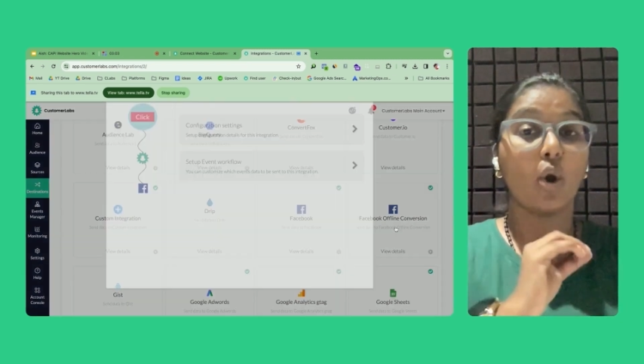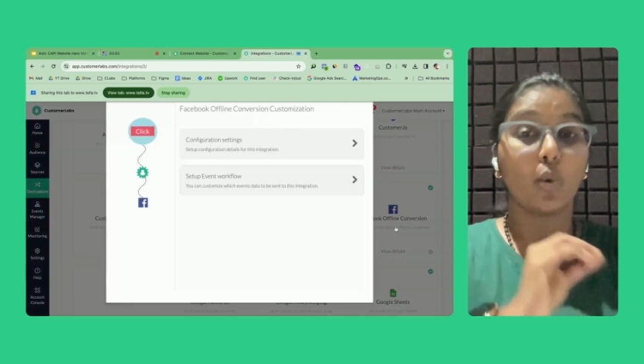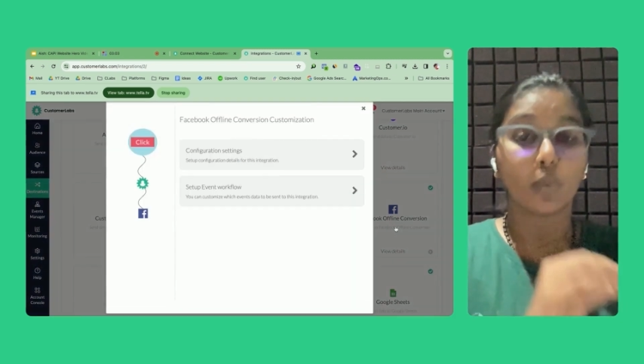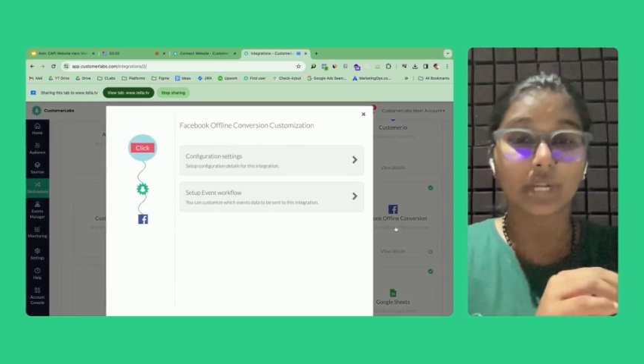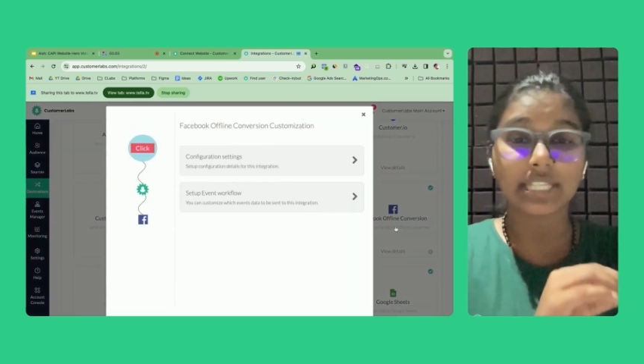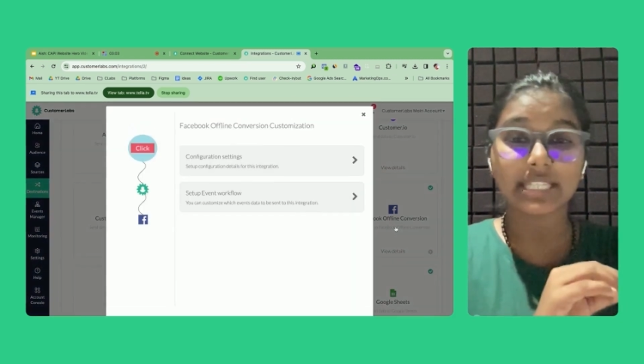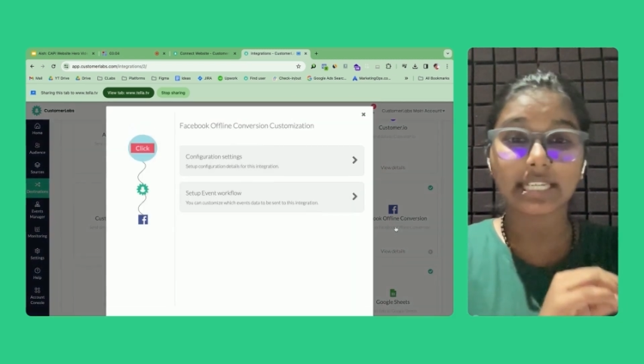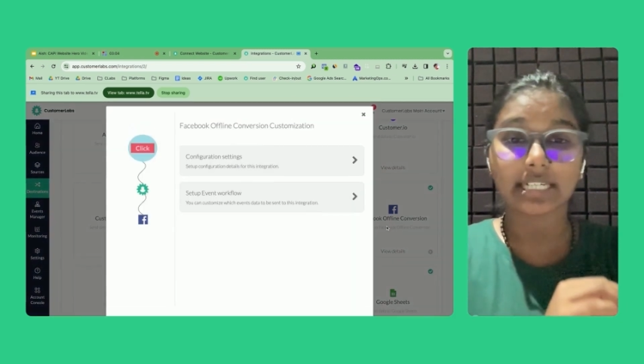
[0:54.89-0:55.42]

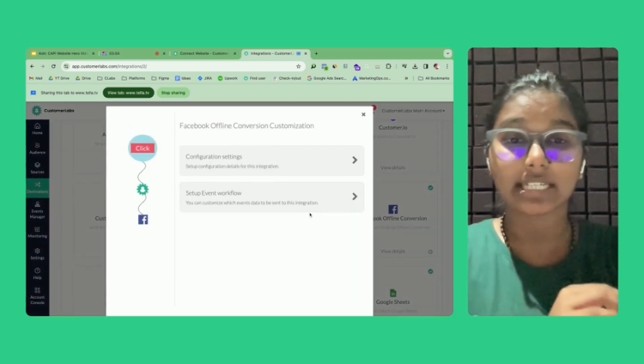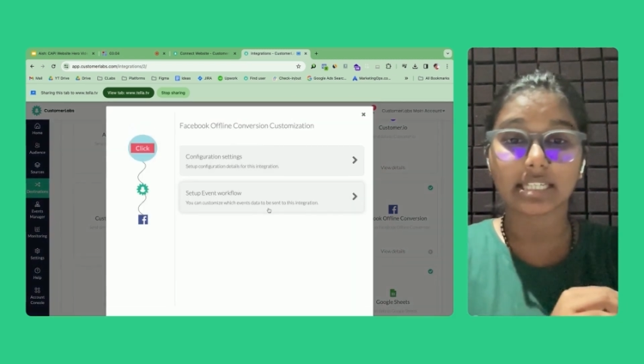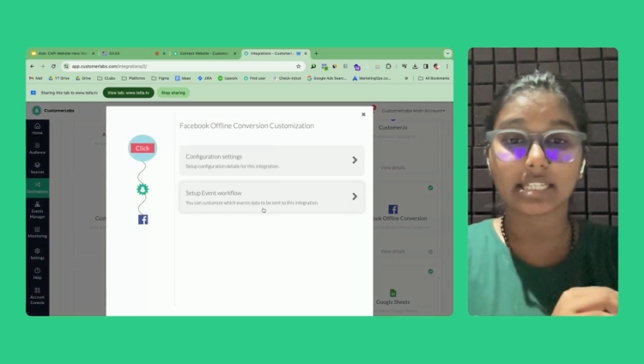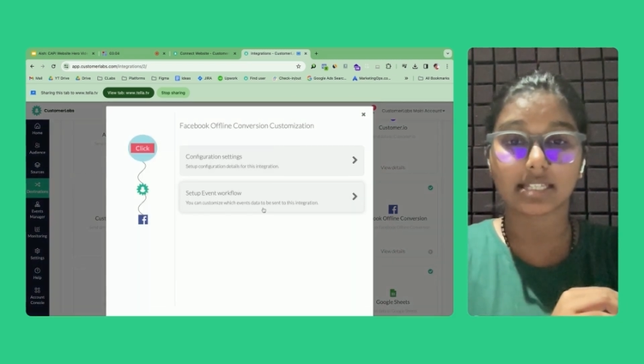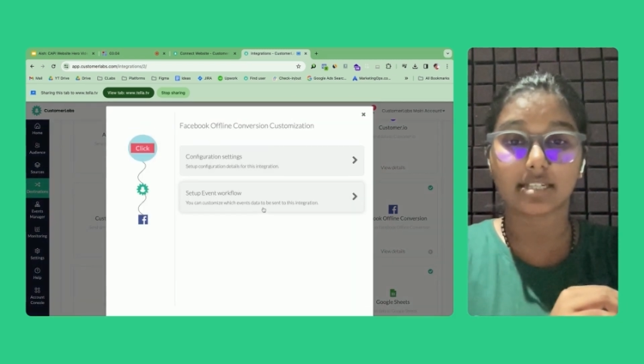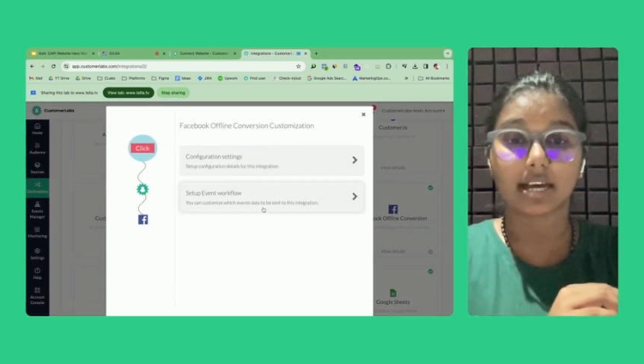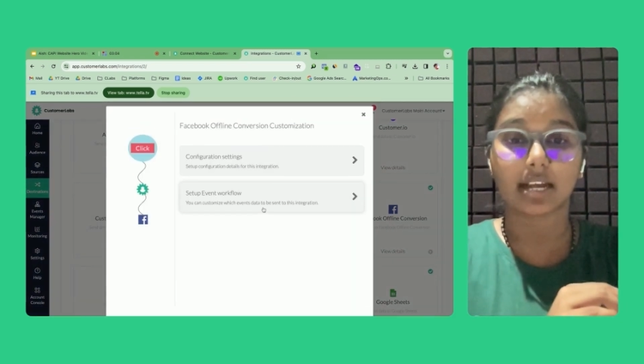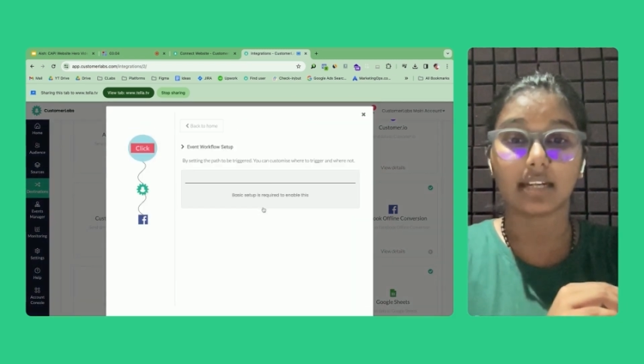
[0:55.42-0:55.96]
Once that is
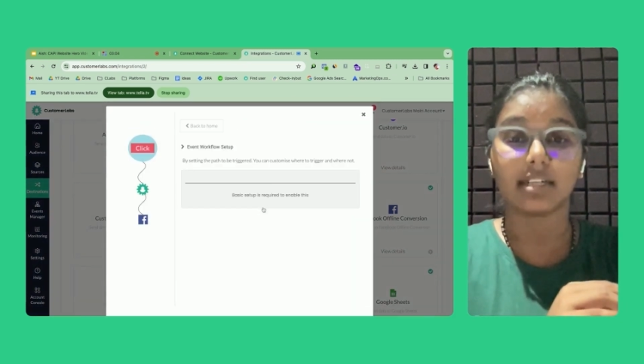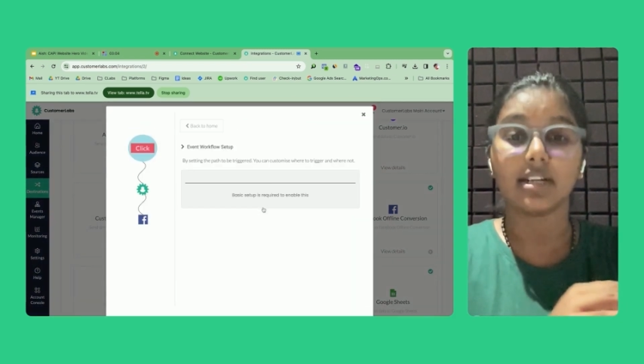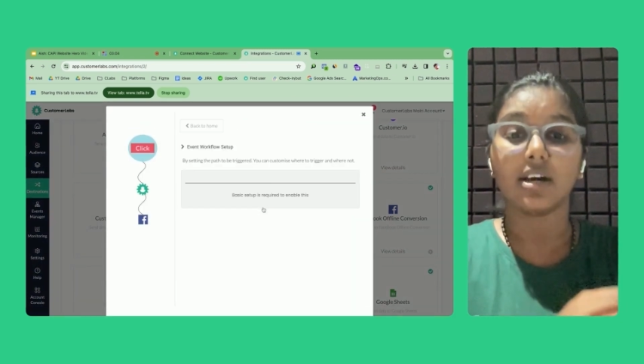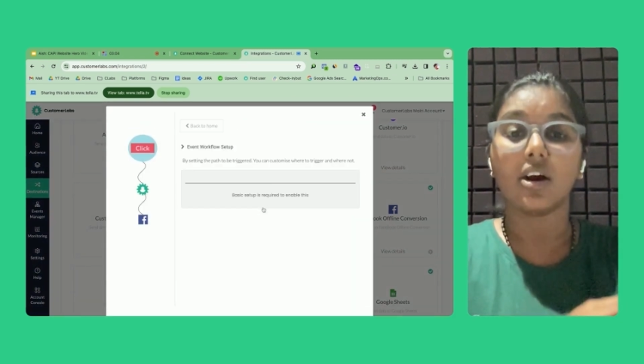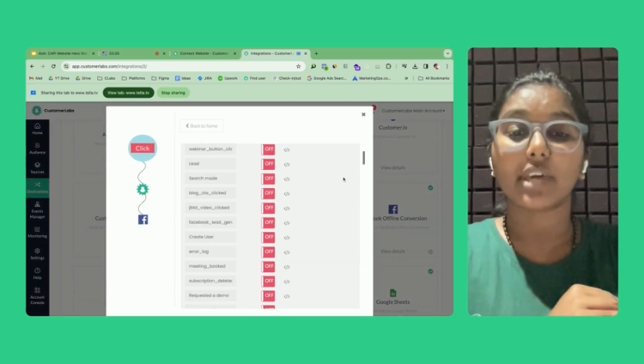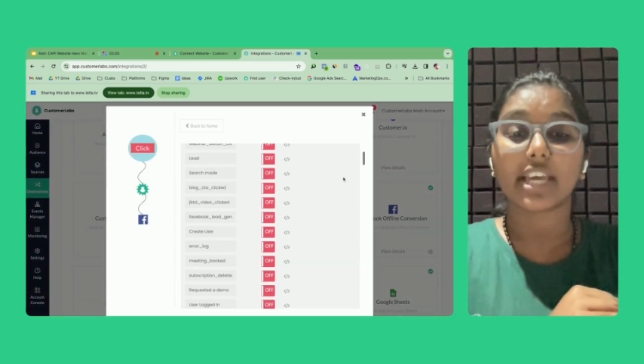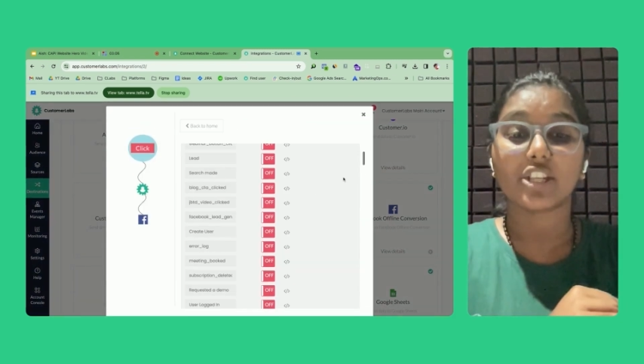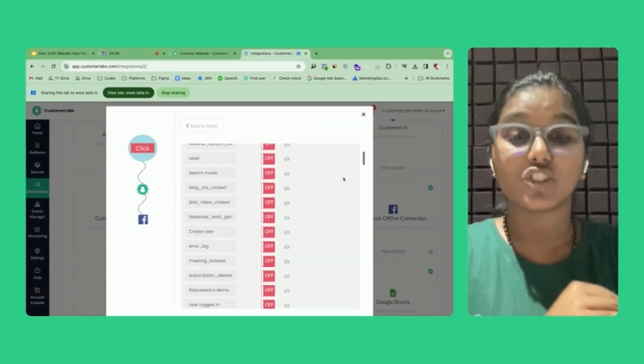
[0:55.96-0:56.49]
done,
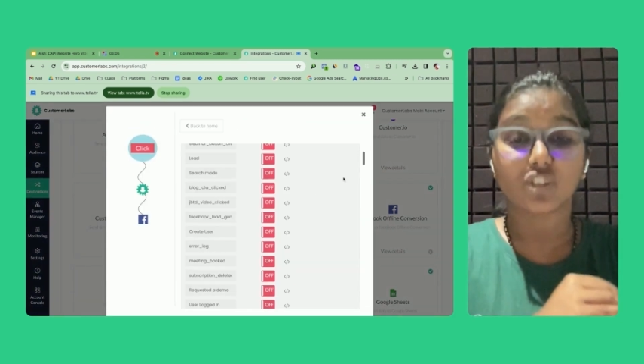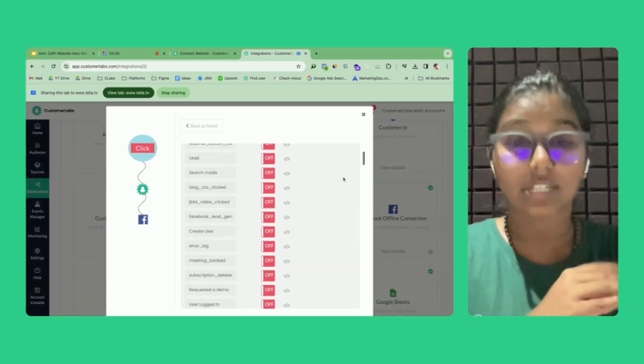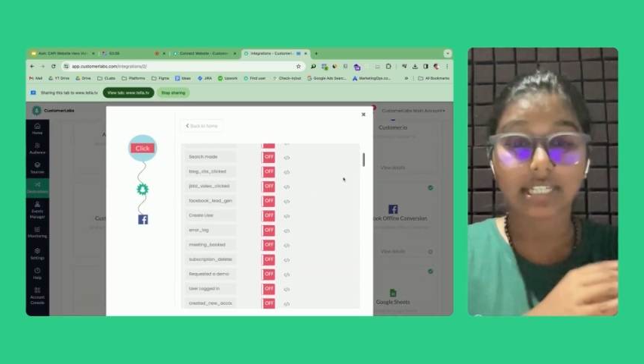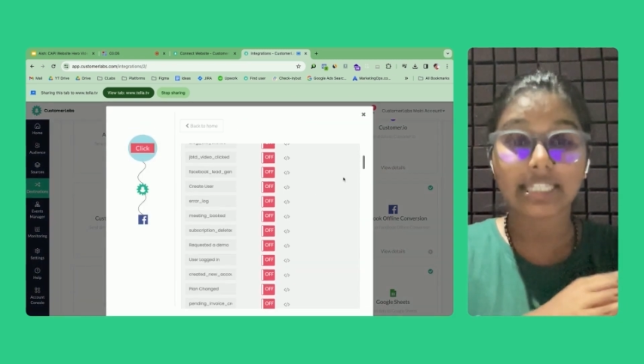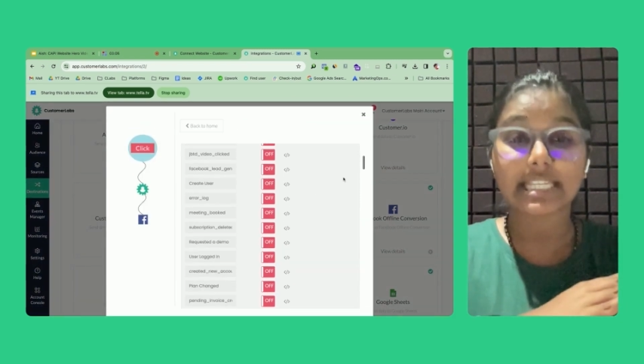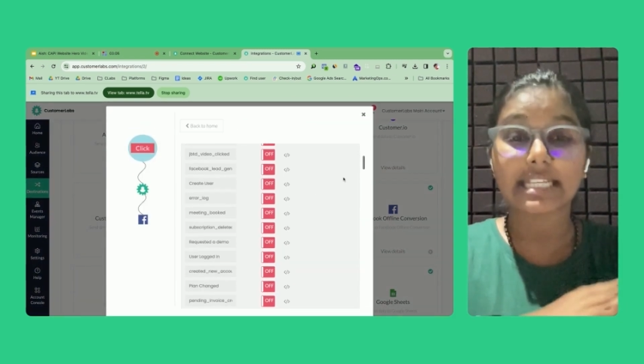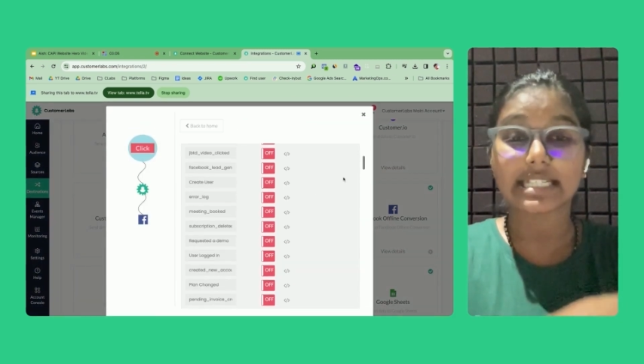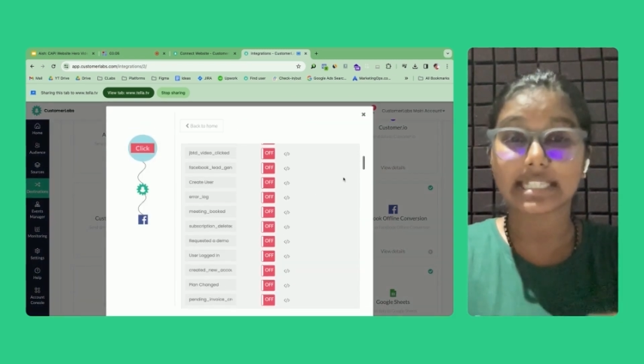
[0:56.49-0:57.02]
you can
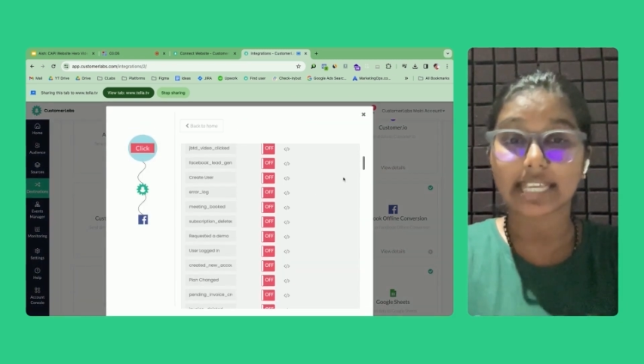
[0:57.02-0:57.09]
just